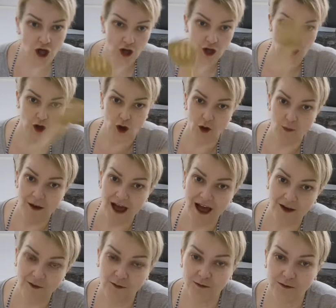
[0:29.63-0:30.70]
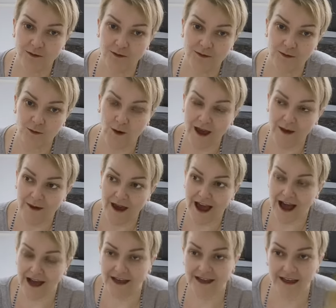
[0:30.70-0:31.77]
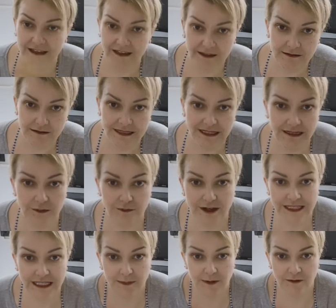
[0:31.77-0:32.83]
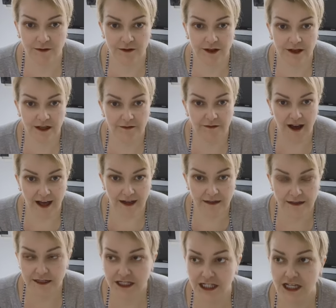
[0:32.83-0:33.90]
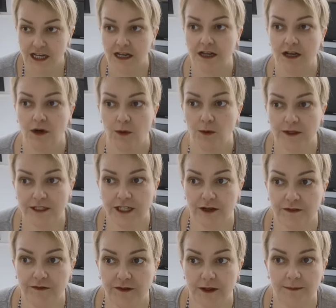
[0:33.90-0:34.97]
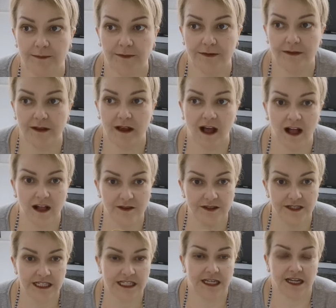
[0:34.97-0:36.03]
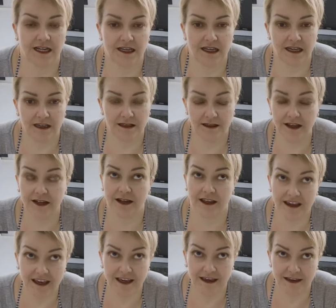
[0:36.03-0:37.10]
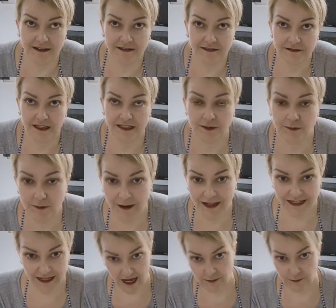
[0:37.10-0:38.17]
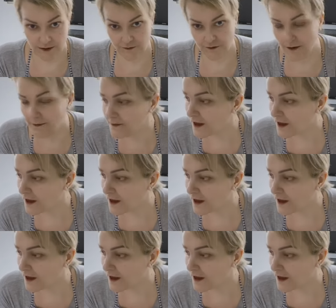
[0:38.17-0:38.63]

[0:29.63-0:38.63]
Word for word: go back way back and you'll see the recipe for the cavacas, which are from Caldas de, de That's where my dad was from.